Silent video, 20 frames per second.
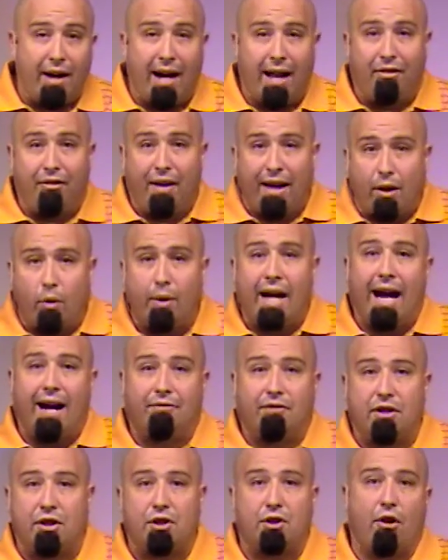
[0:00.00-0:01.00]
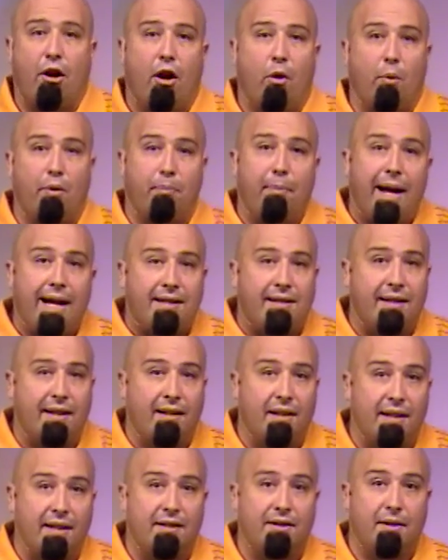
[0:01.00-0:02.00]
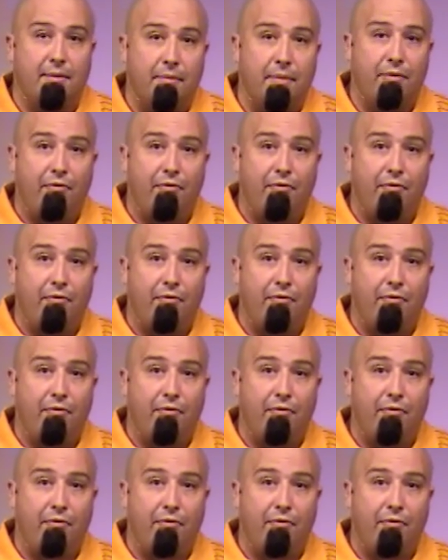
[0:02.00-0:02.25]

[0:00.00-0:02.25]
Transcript: I think we have to start with basically some